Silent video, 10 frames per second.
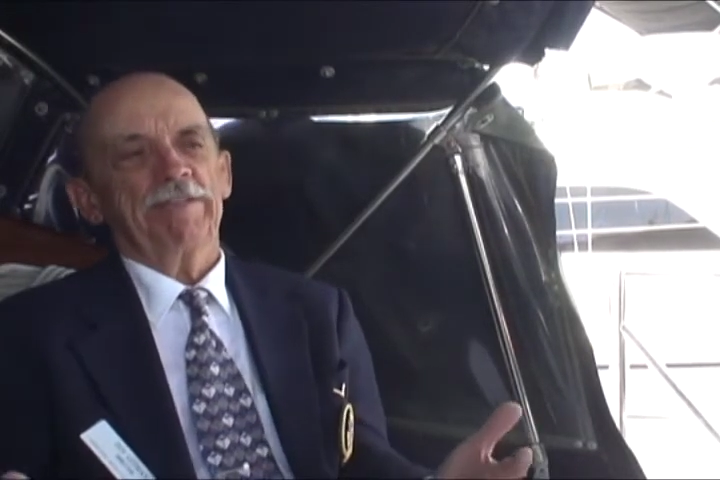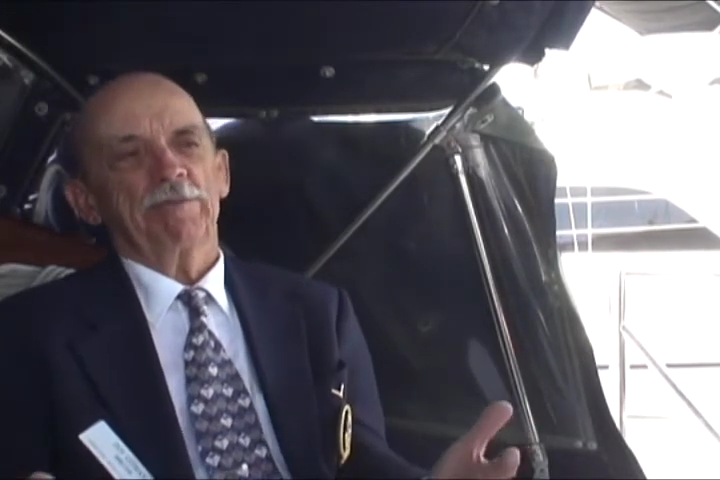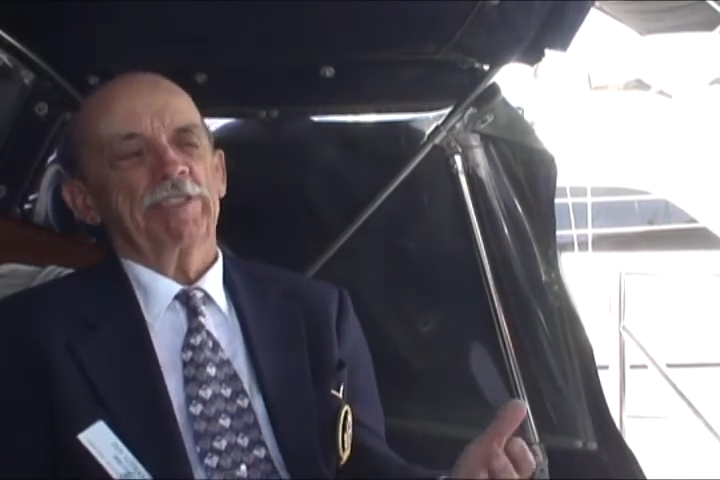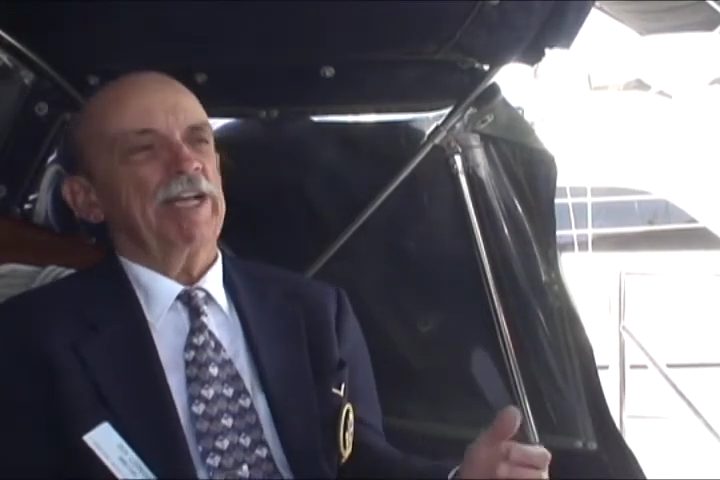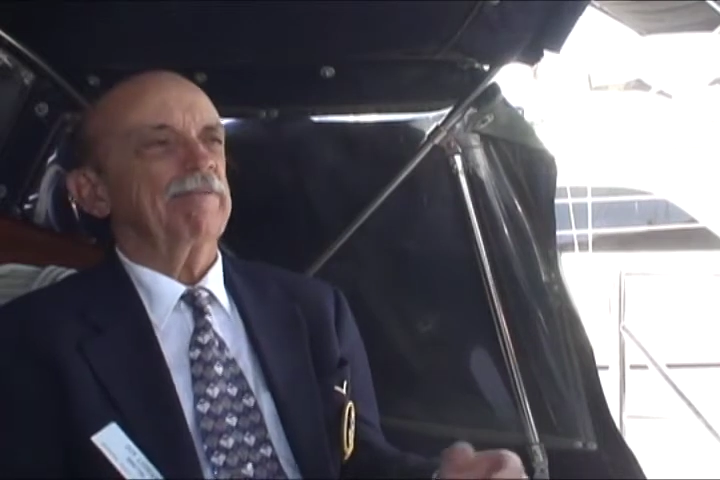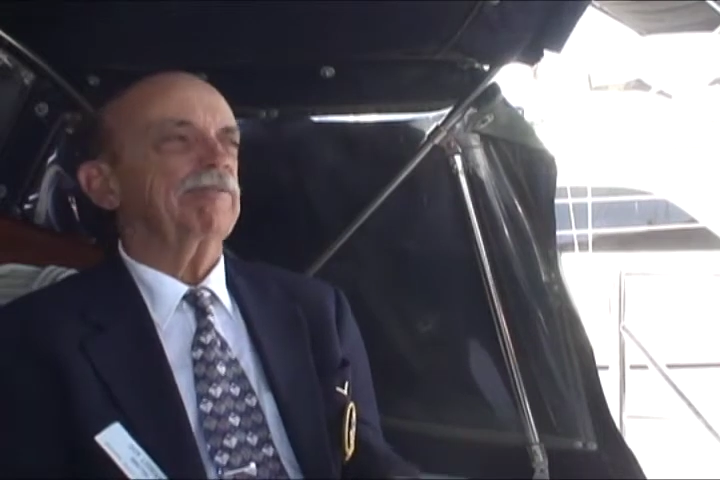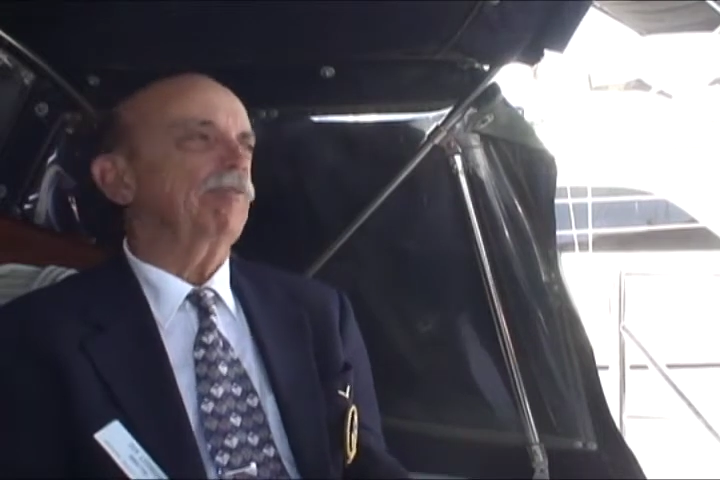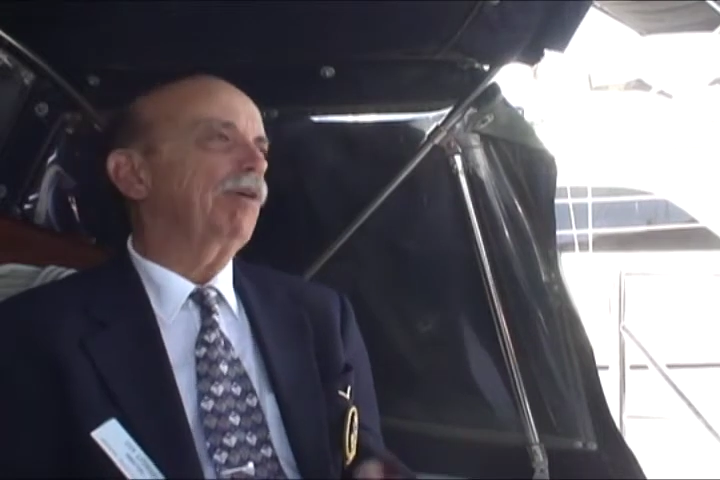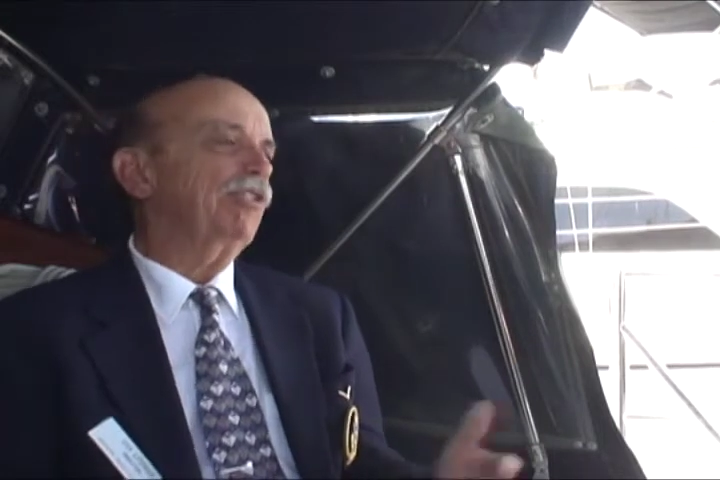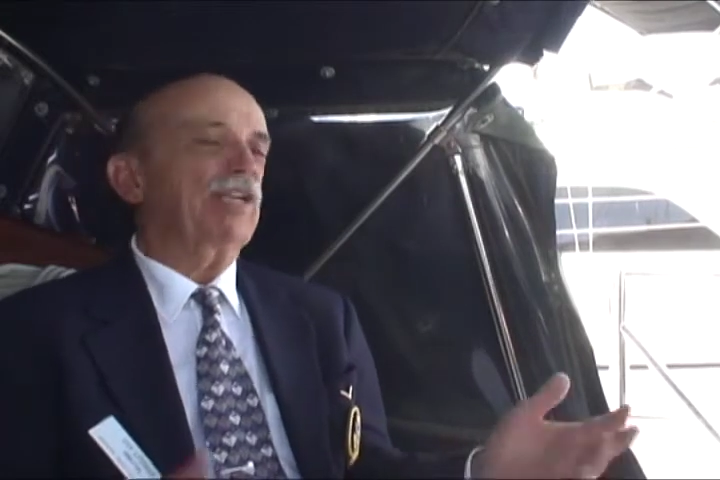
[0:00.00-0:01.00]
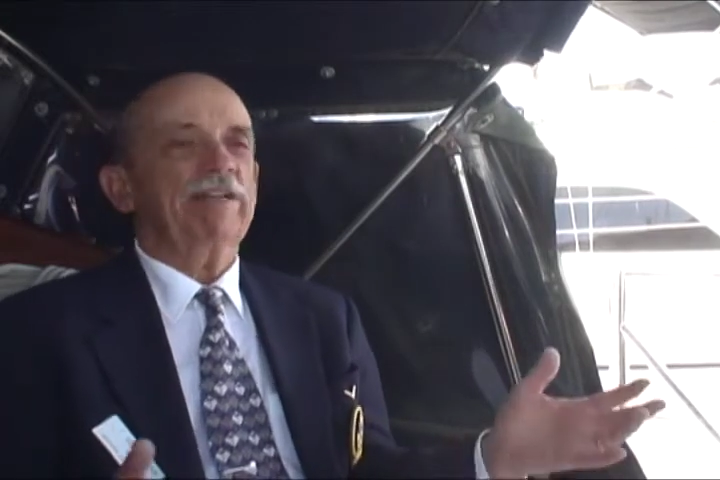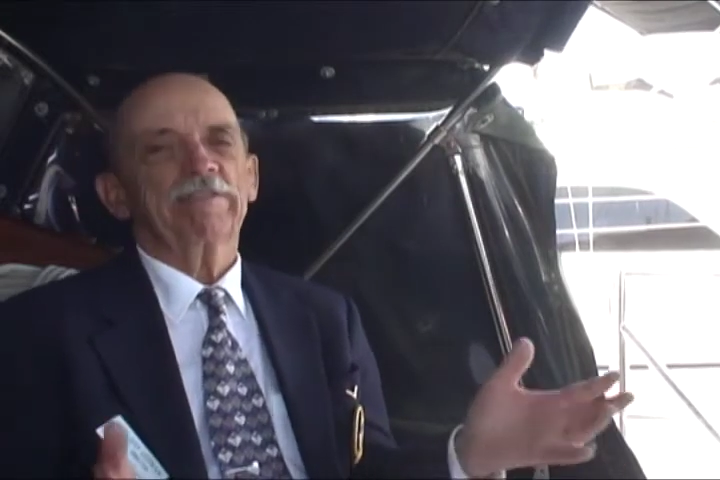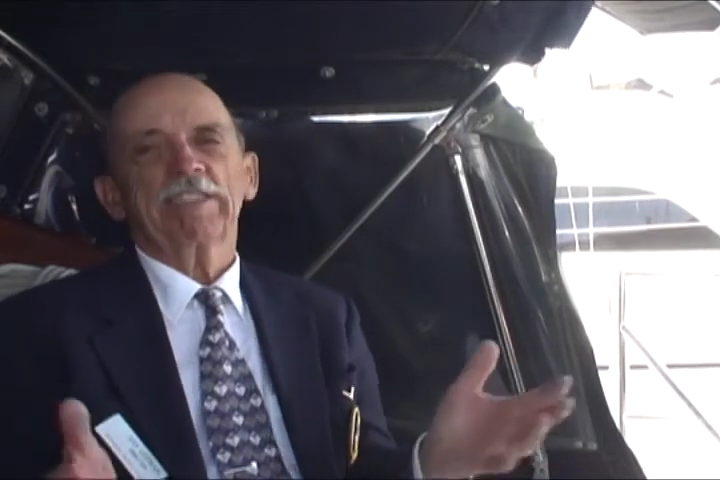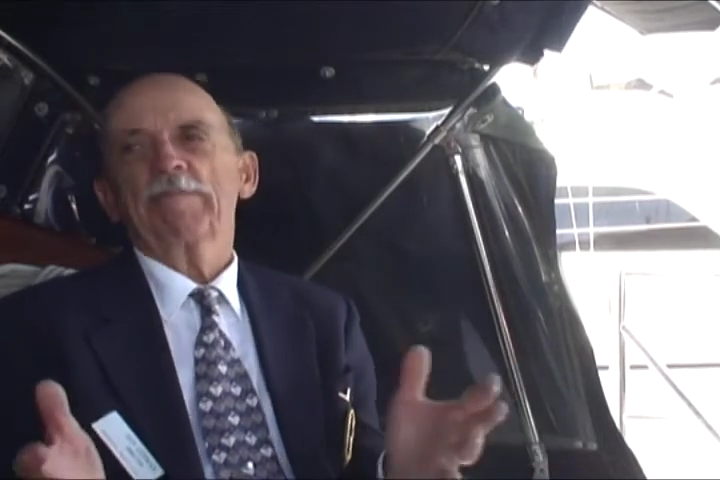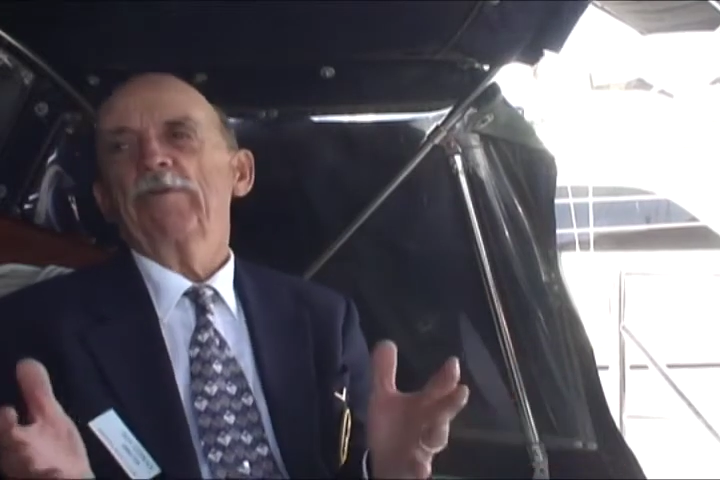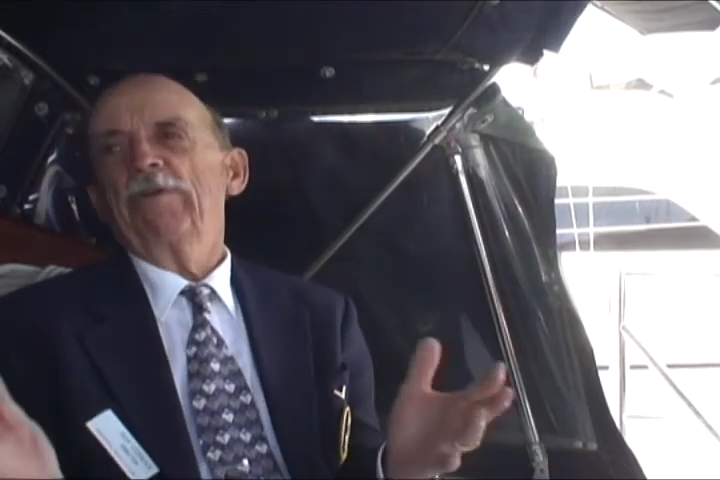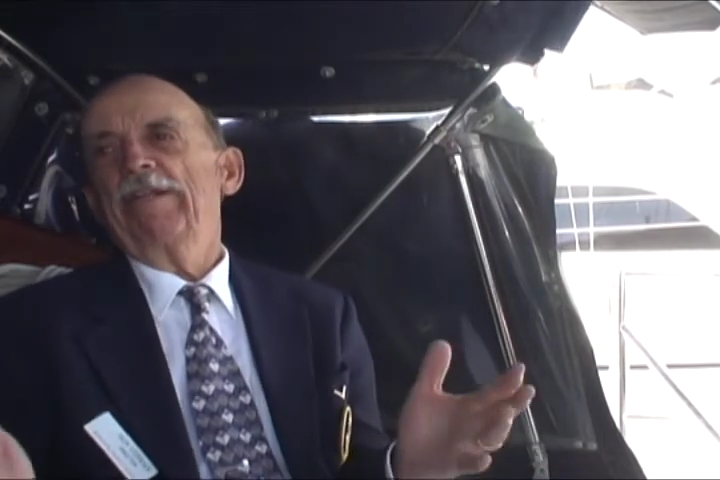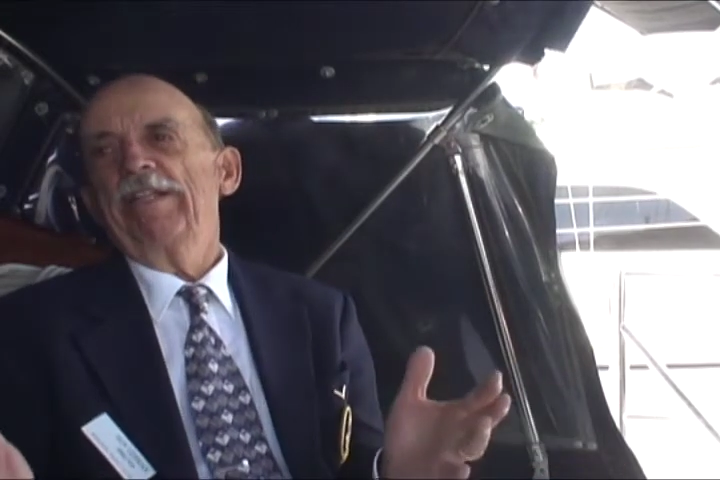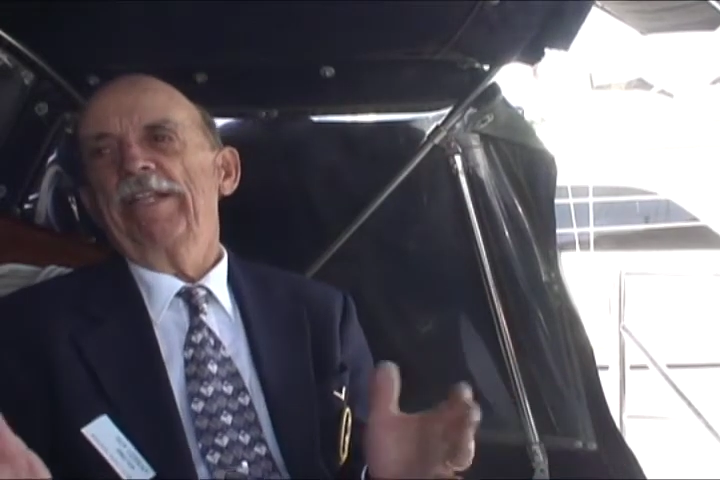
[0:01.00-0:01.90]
it was not so much like Skipper and